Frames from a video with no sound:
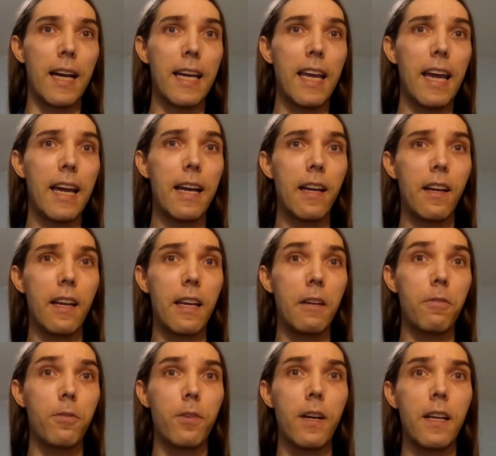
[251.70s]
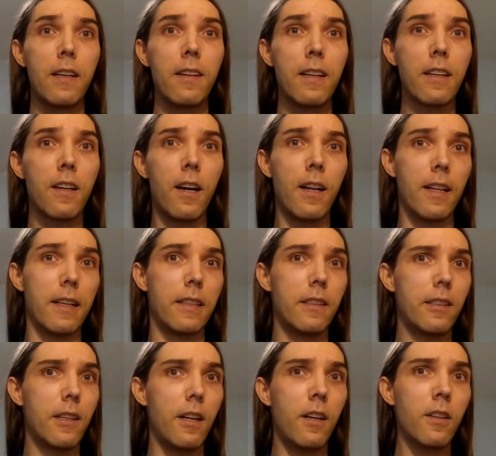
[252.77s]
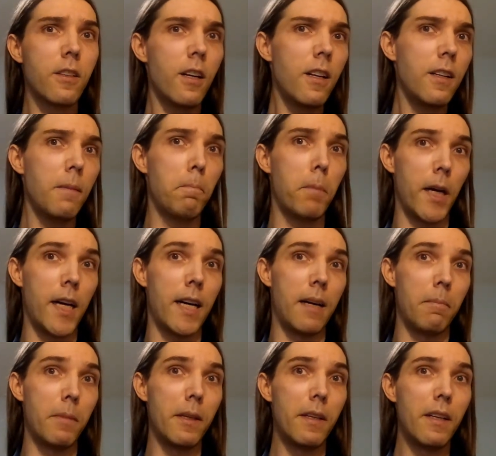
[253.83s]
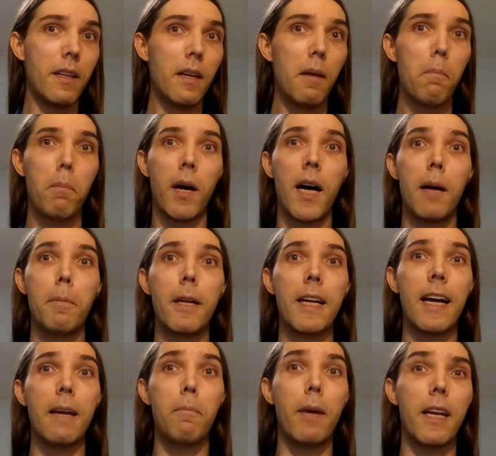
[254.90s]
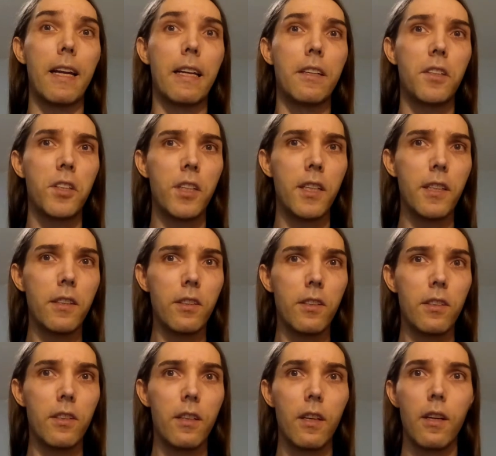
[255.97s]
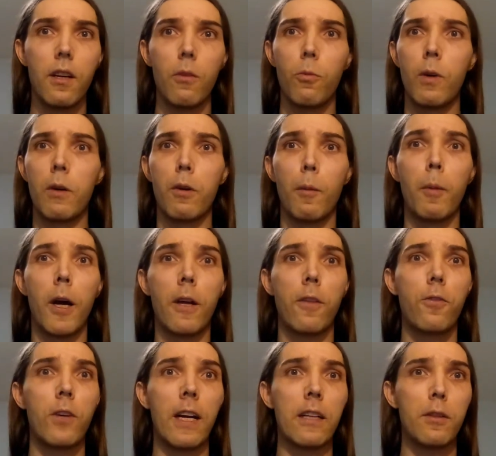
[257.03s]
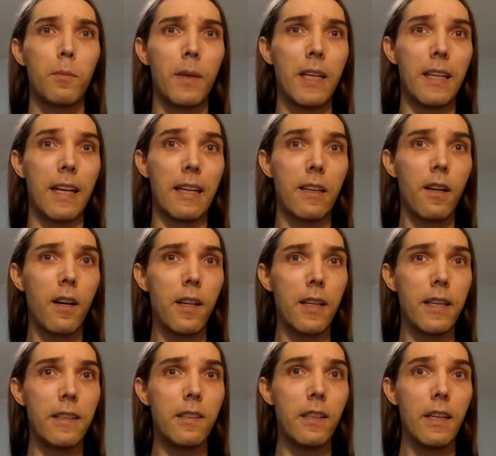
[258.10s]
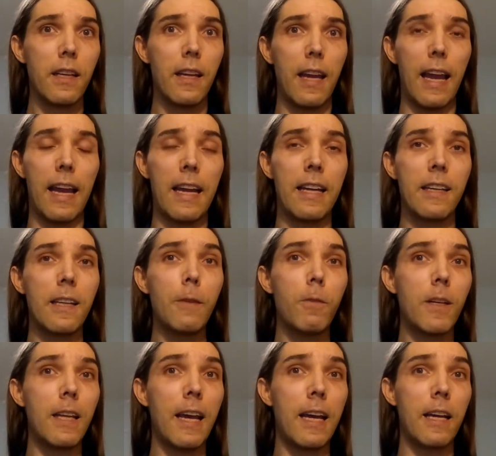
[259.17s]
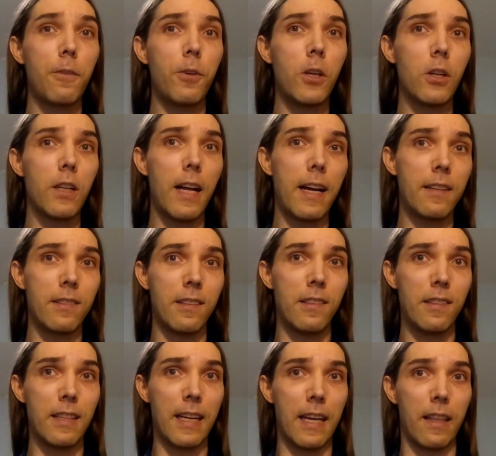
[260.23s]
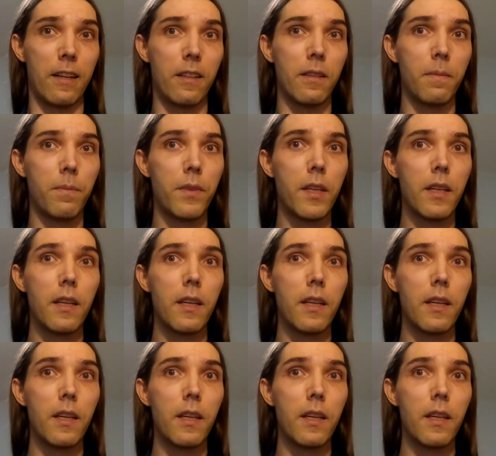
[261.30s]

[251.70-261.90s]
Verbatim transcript: I had a friend in college. I'll call him Bob. Bob and I met at church. We were both freshmen at college and even had a few classes together.